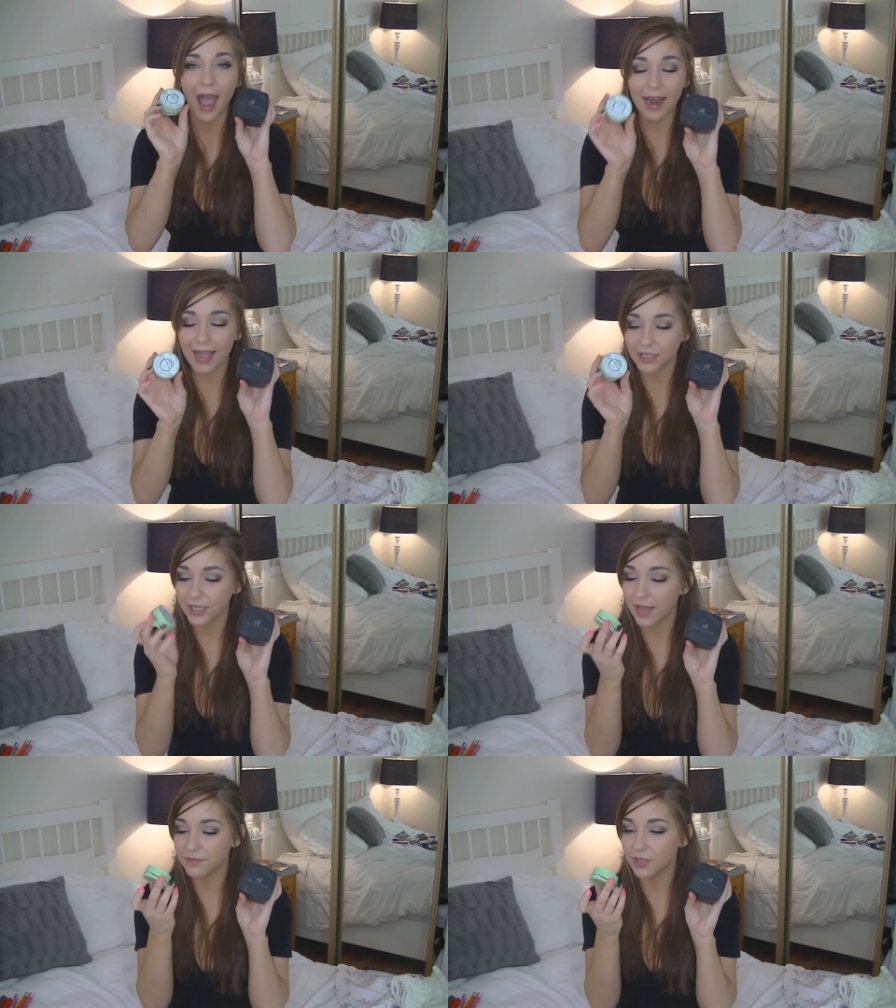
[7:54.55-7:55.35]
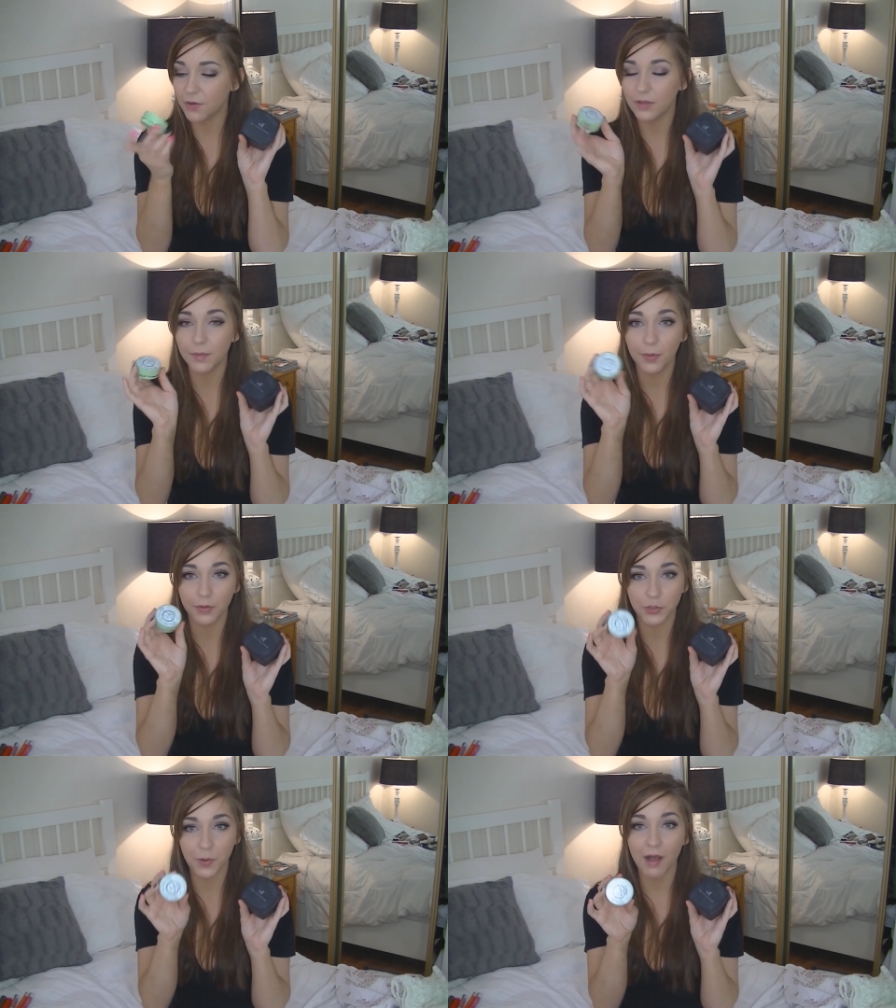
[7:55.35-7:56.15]
I'd actually have to go with the
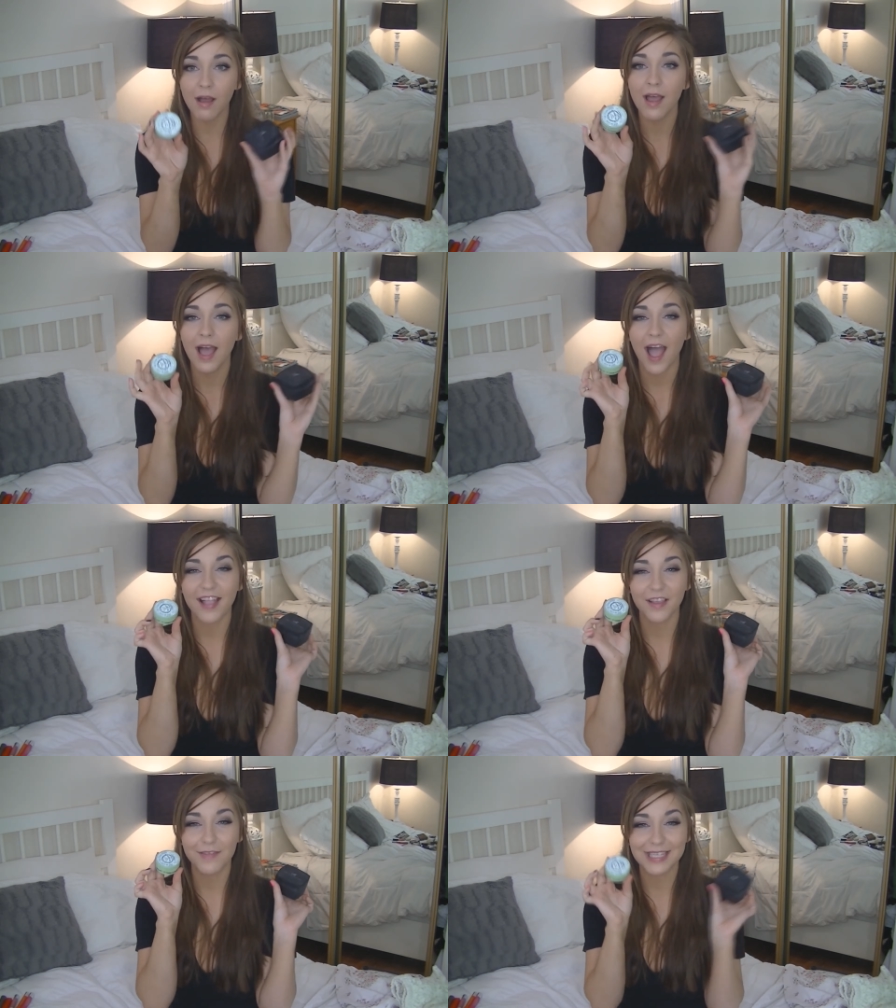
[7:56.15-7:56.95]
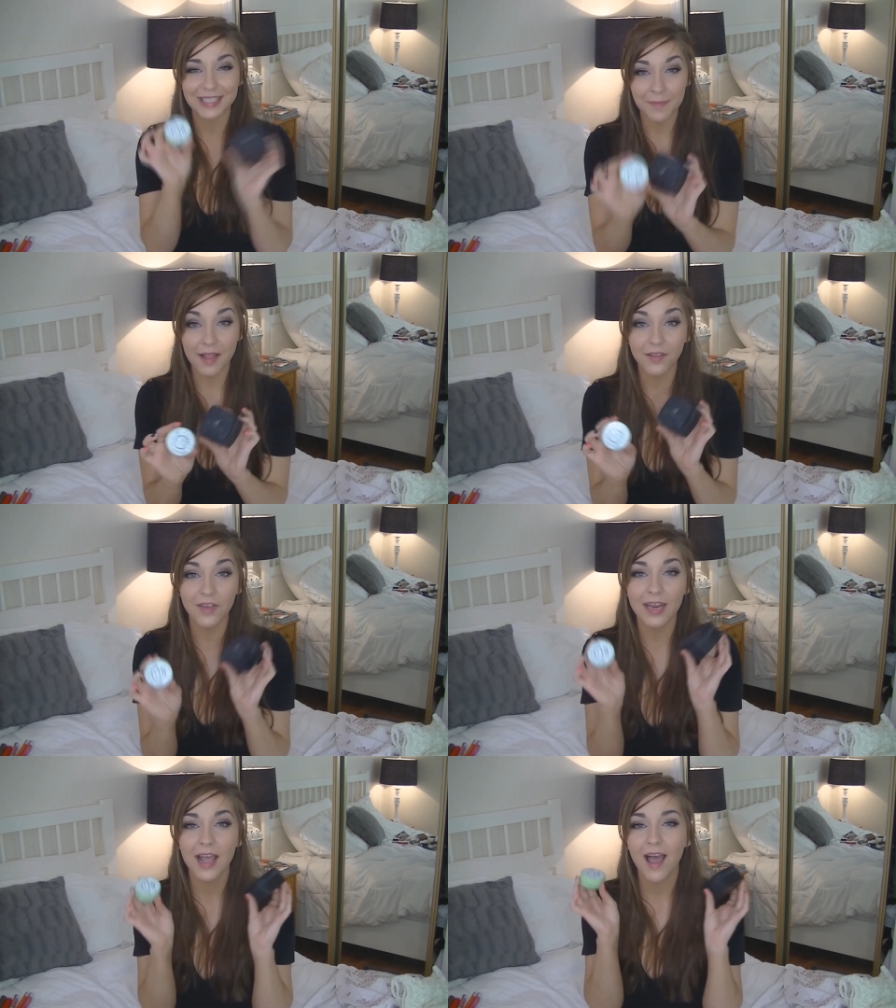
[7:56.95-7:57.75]
Bourjois. I love the smell of
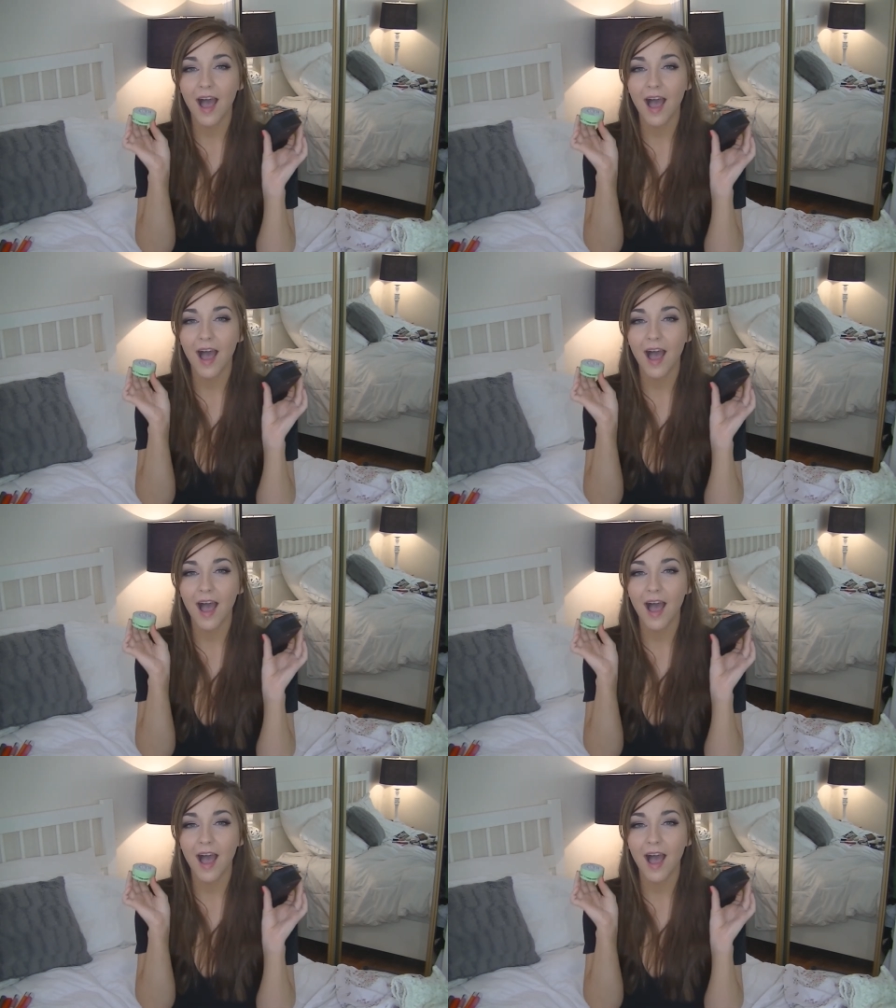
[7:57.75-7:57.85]
it.